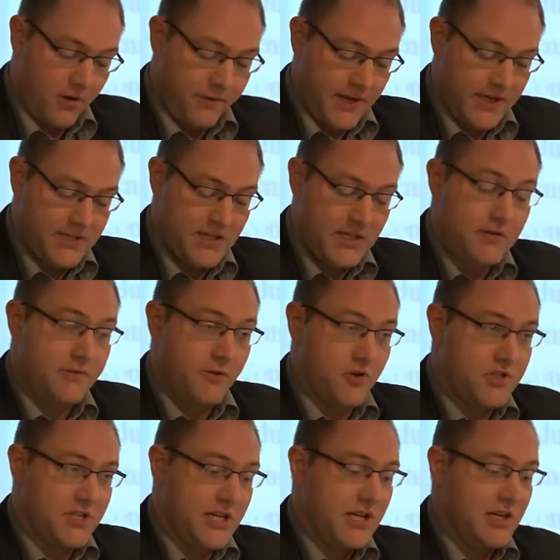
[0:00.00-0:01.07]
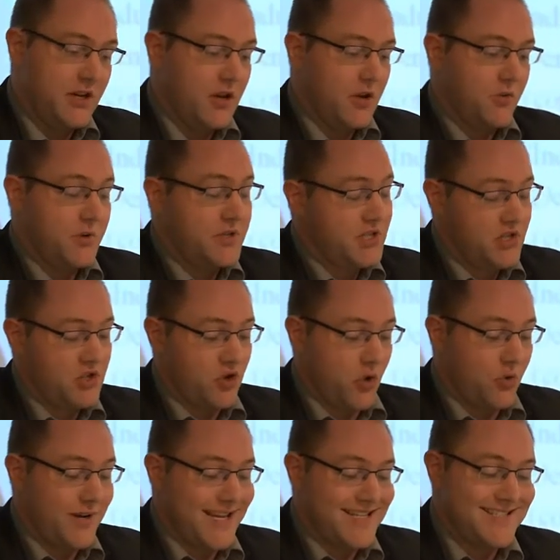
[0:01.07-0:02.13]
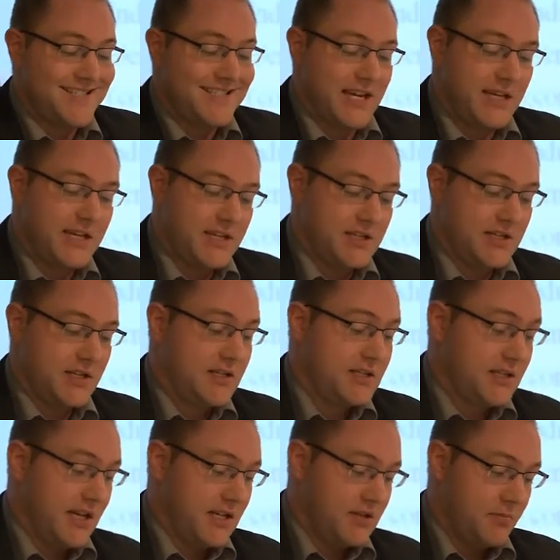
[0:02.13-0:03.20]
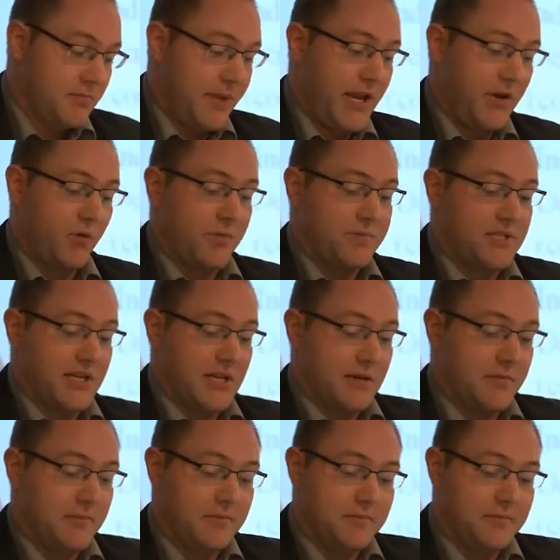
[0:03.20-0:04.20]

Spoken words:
of 1813, which is known as the Danish state bankruptcy.